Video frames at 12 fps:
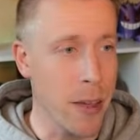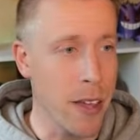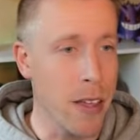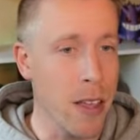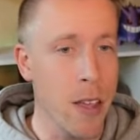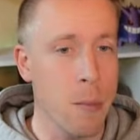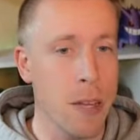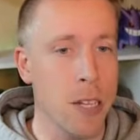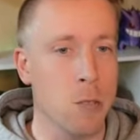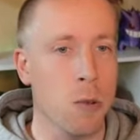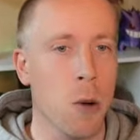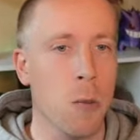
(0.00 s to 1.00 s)
it
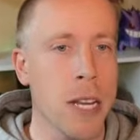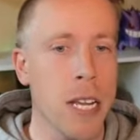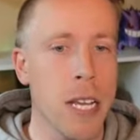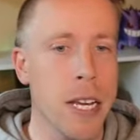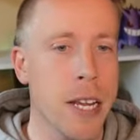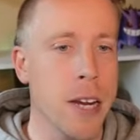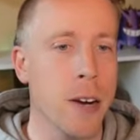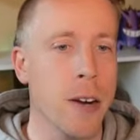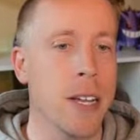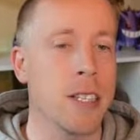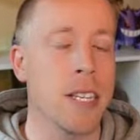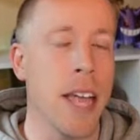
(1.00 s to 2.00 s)
because what we need here
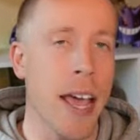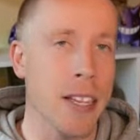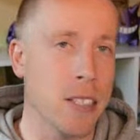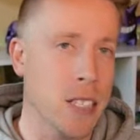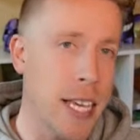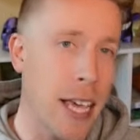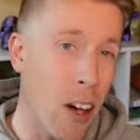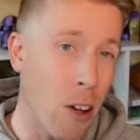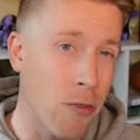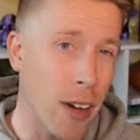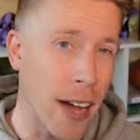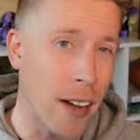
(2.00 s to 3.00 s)
is an STL
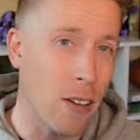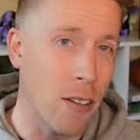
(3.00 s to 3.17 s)
file,